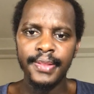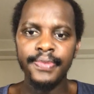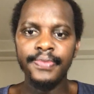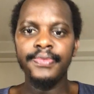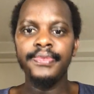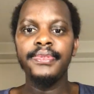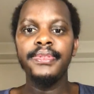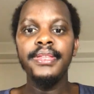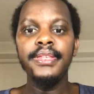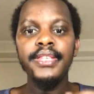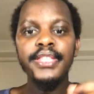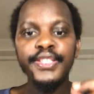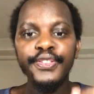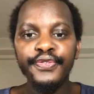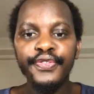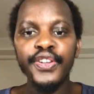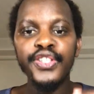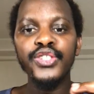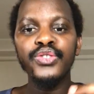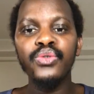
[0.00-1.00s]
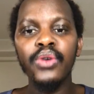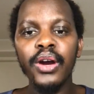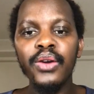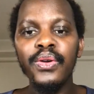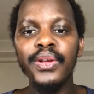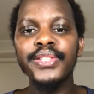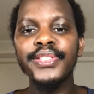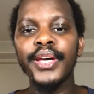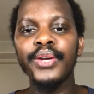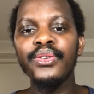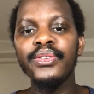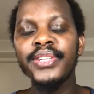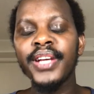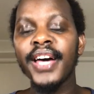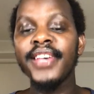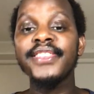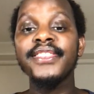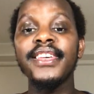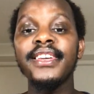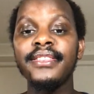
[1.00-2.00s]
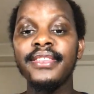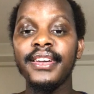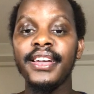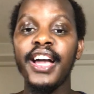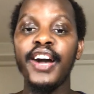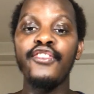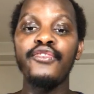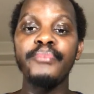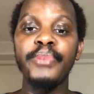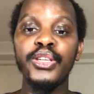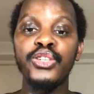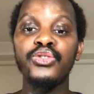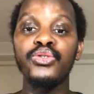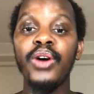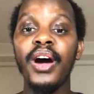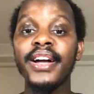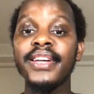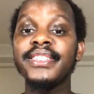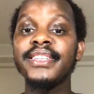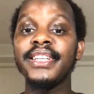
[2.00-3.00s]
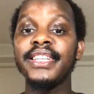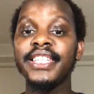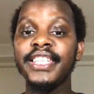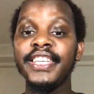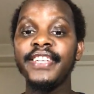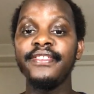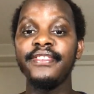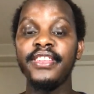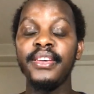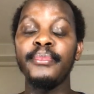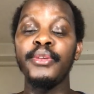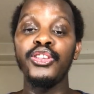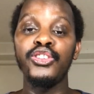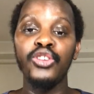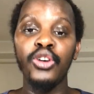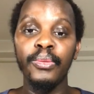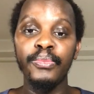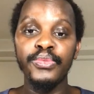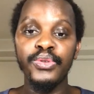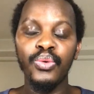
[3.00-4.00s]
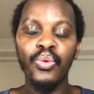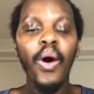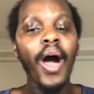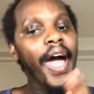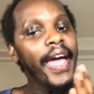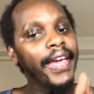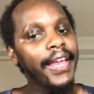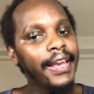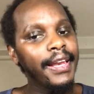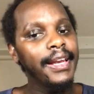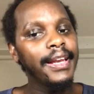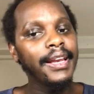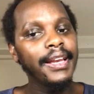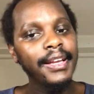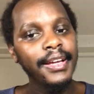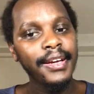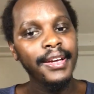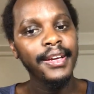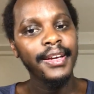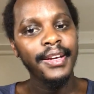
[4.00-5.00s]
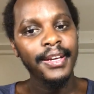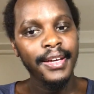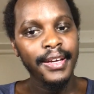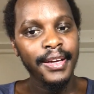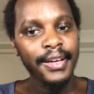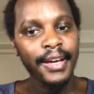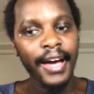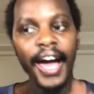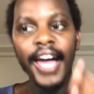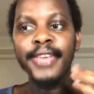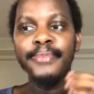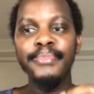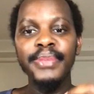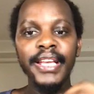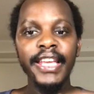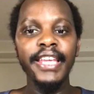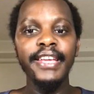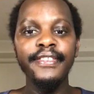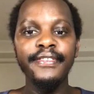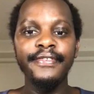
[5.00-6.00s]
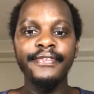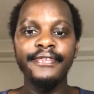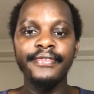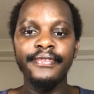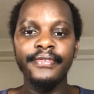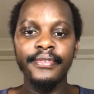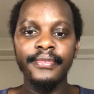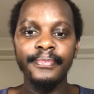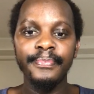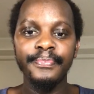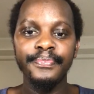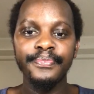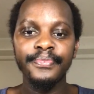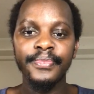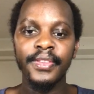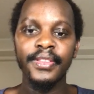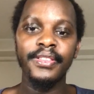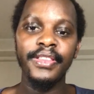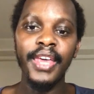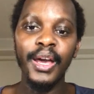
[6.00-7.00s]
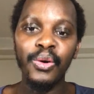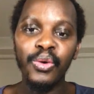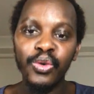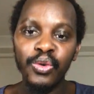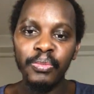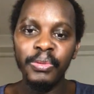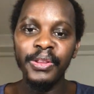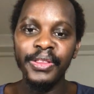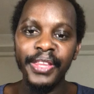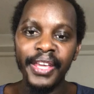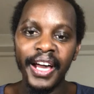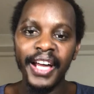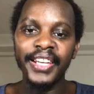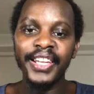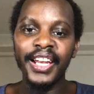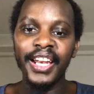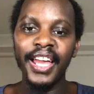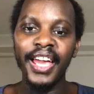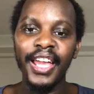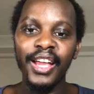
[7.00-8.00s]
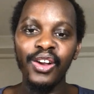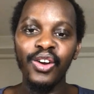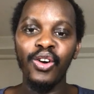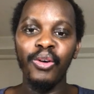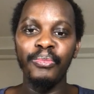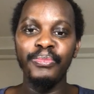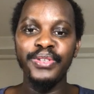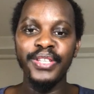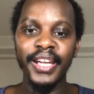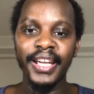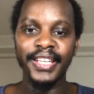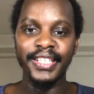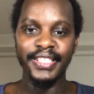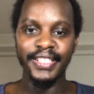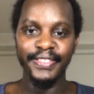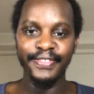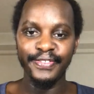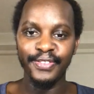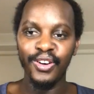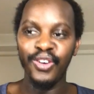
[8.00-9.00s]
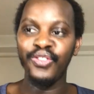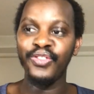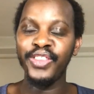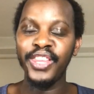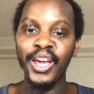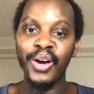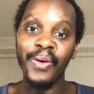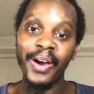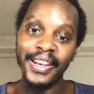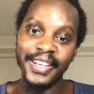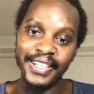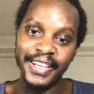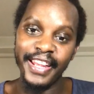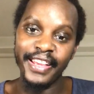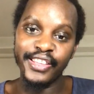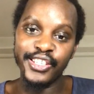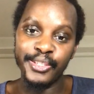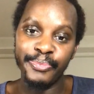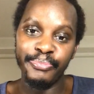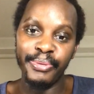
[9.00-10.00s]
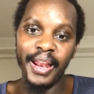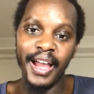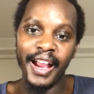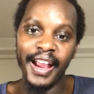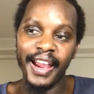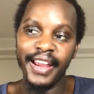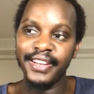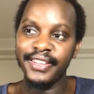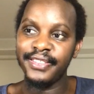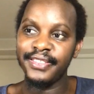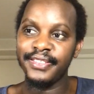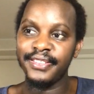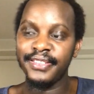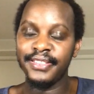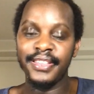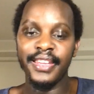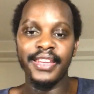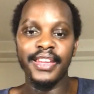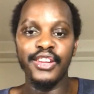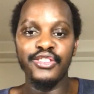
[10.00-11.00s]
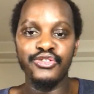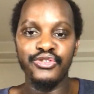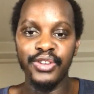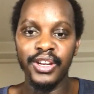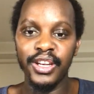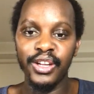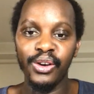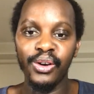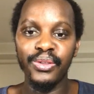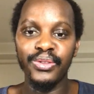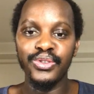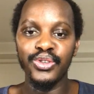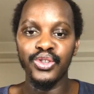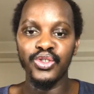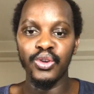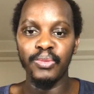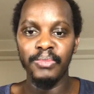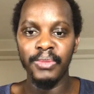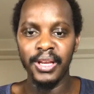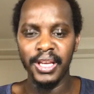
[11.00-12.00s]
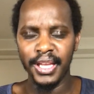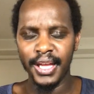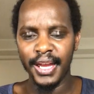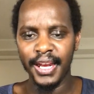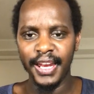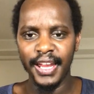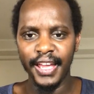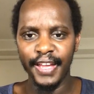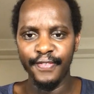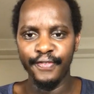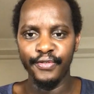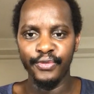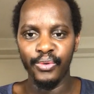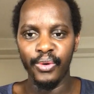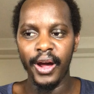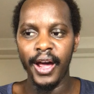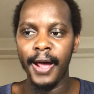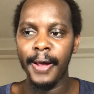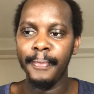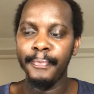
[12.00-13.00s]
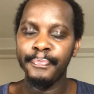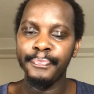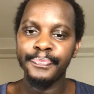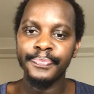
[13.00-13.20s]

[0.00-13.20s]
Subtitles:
These fresh graduates are not asking the government to actually give them a job. While I believe there could be the underlying objective of their what next placards that are trending on social media and everywhere,